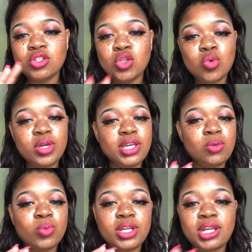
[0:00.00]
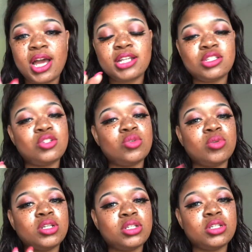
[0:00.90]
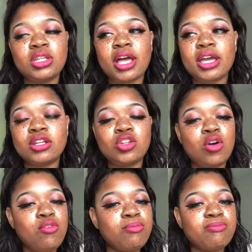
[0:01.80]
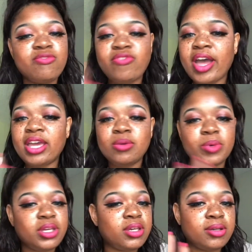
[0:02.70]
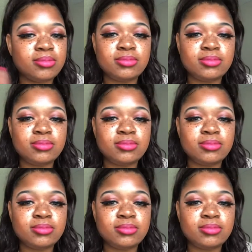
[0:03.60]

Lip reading: do it and when not to do it. Like, don't fight with him.